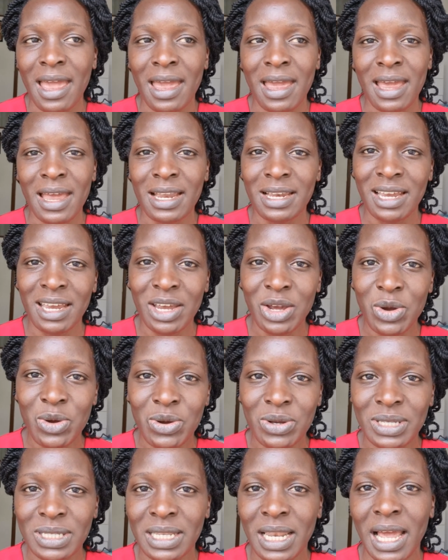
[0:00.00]
and he
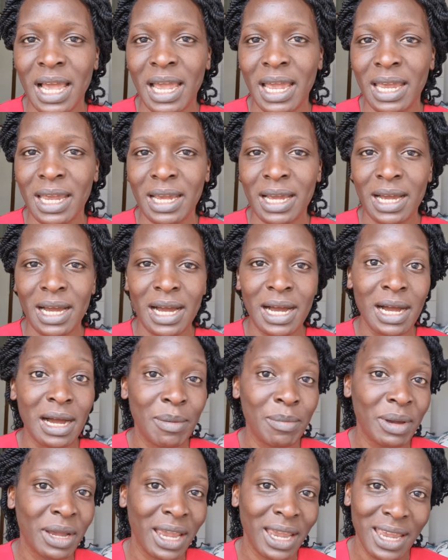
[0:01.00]
goes like
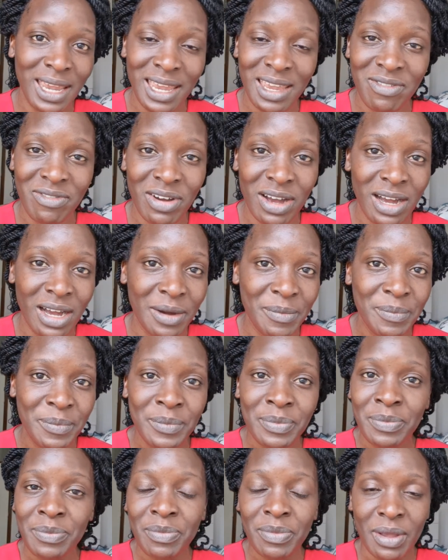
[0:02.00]
um, hey eva
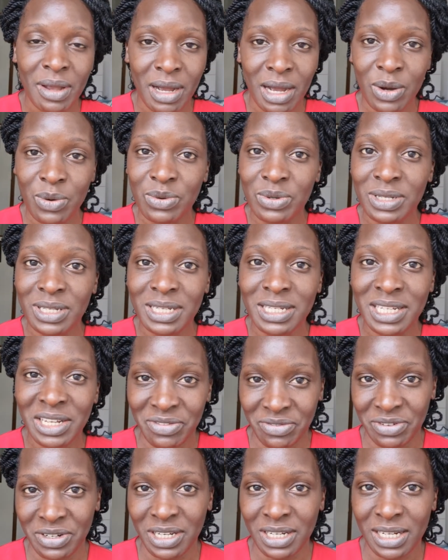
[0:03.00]
i would
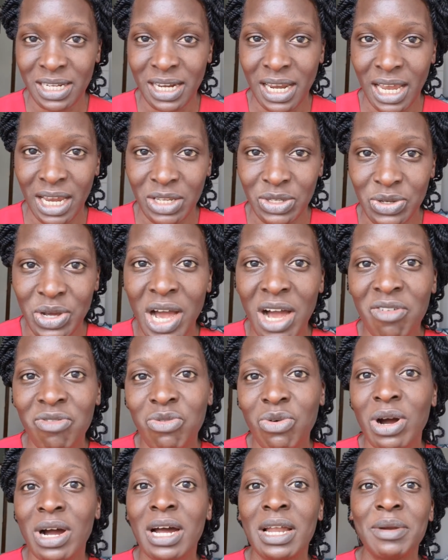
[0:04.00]
definitely like to
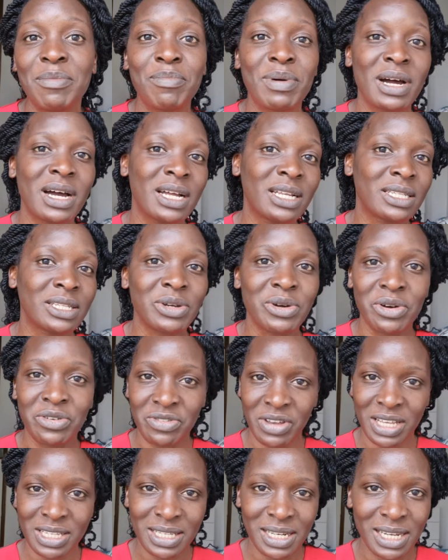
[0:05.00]
have one but
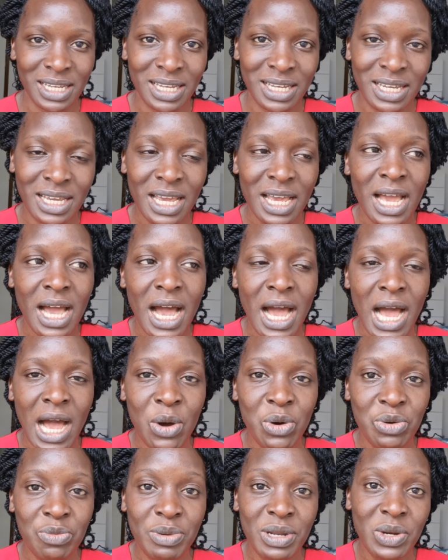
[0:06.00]
obviously
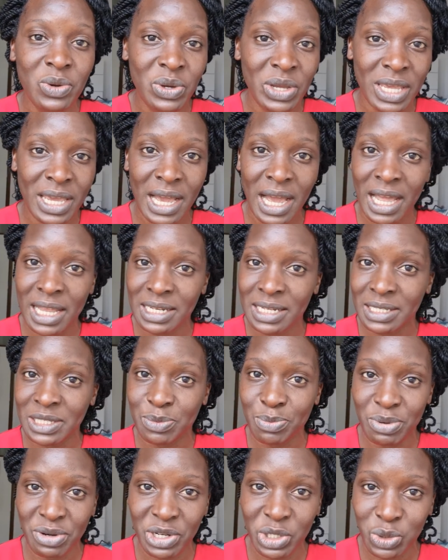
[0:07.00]
i would be looking at a
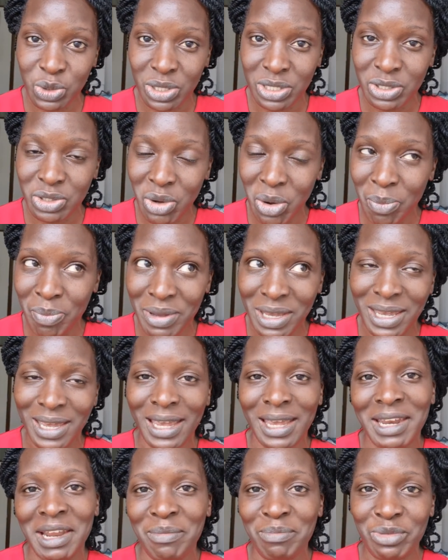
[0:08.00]
spiritual topic
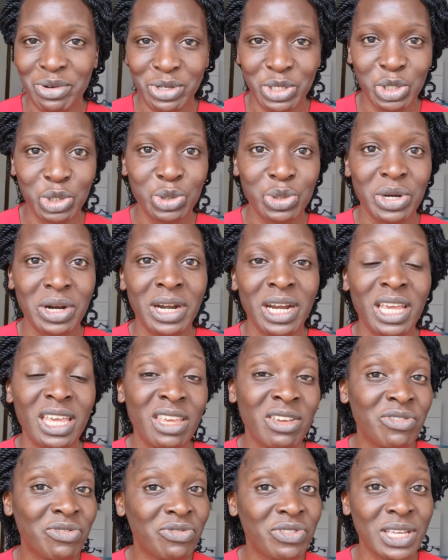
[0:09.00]
and i'm not sure
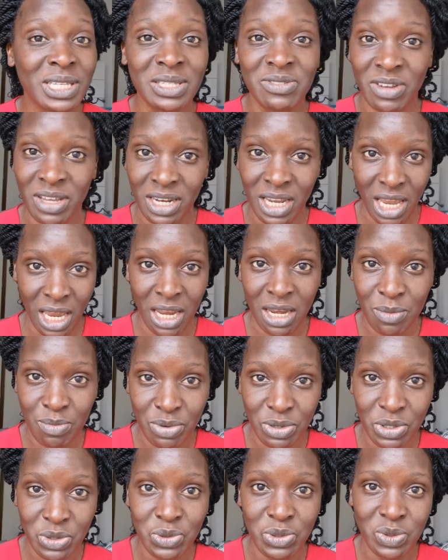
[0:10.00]
if there's even
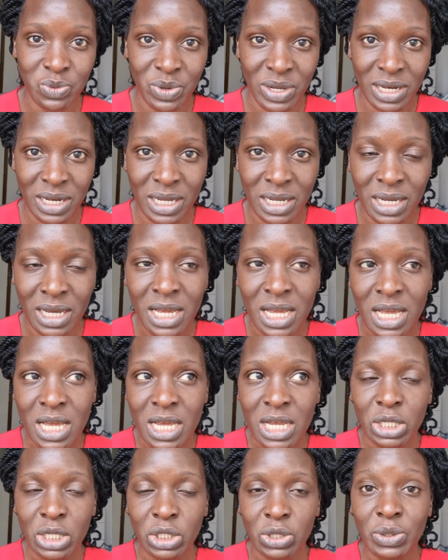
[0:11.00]
anybody who's willing
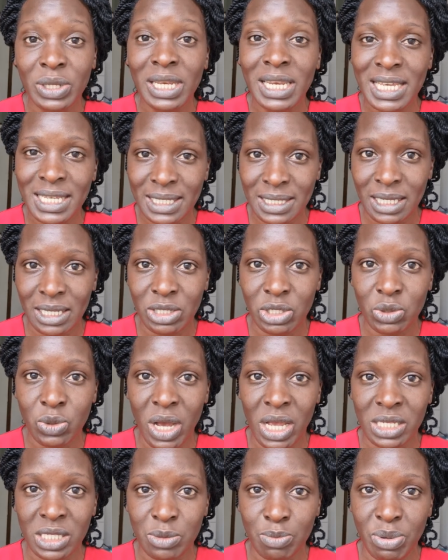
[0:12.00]
to listen to
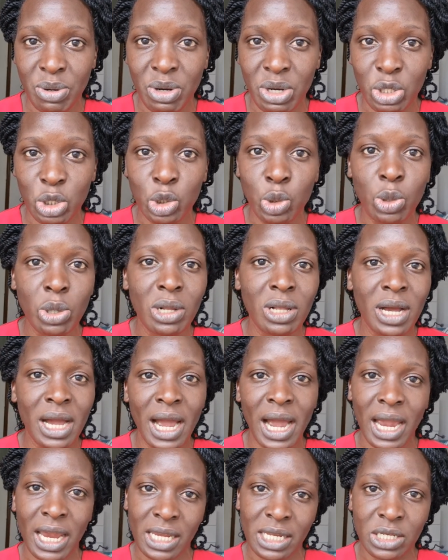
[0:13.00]
a spiritual
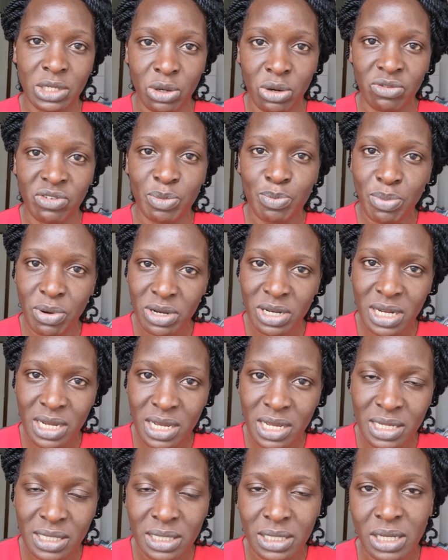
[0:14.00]
kind of a
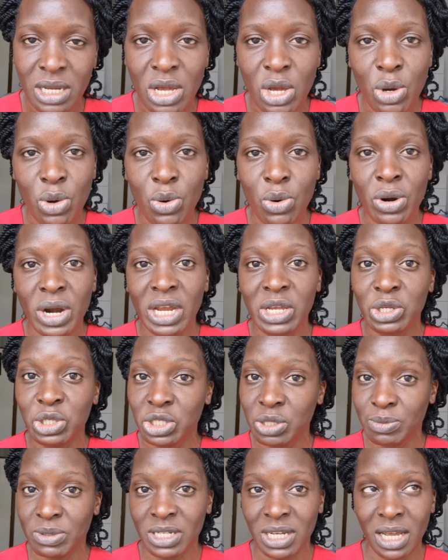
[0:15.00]
podcast or a
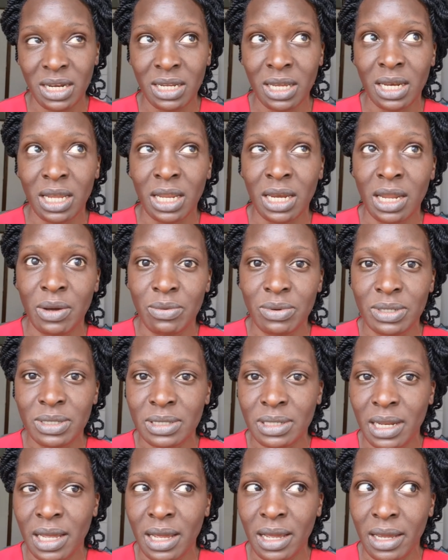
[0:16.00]
youtube channel and i
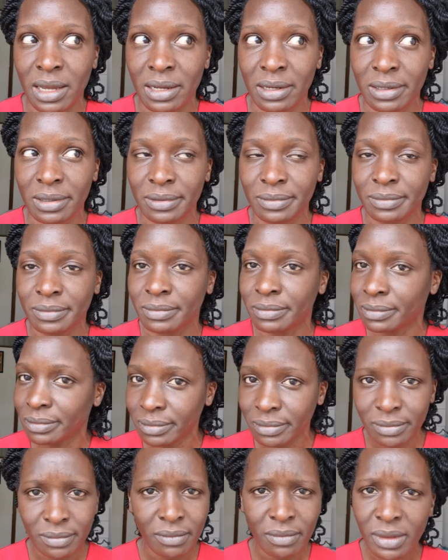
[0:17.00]
was like
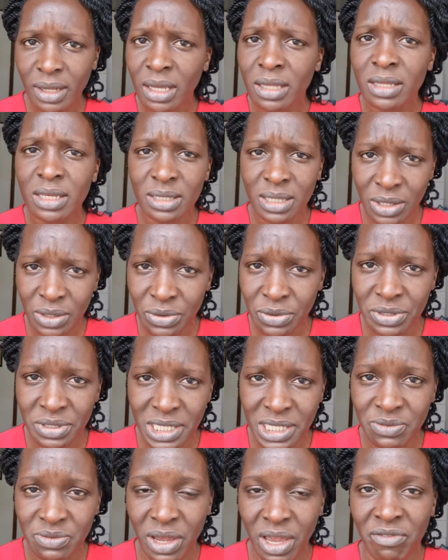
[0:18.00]
there's an
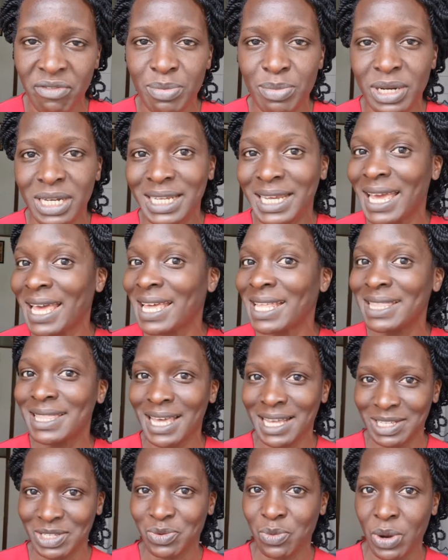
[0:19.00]
audience for everybody
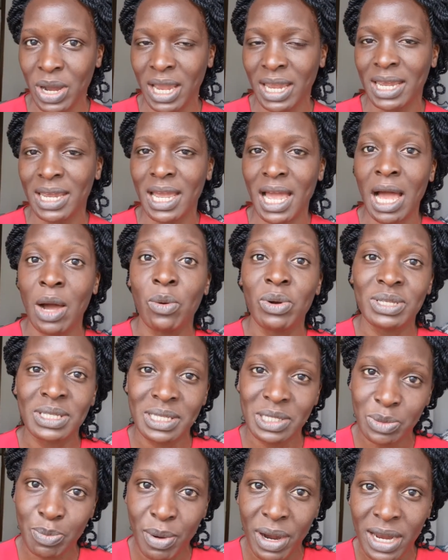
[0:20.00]
and that's why i was
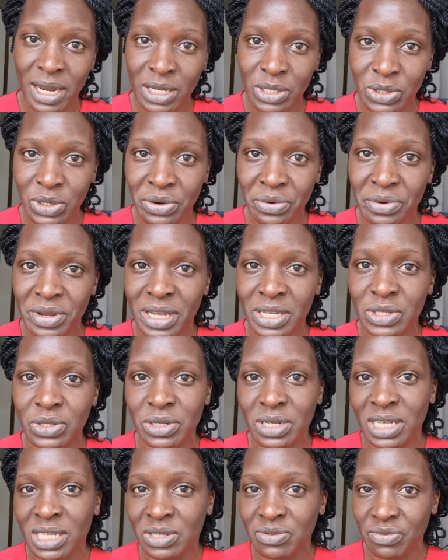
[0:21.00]
inspired to create
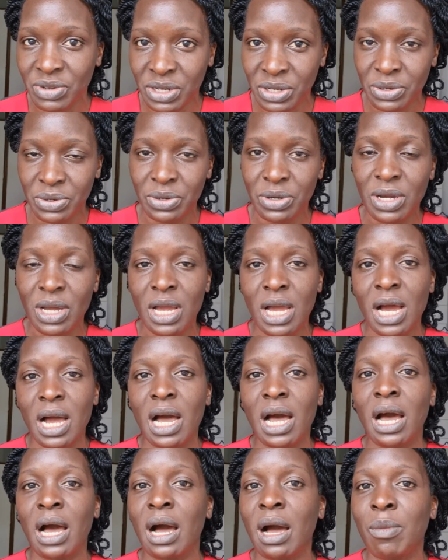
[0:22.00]
today's video
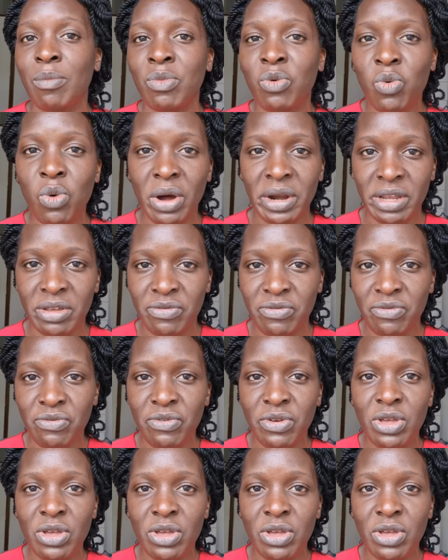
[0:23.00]
um, what if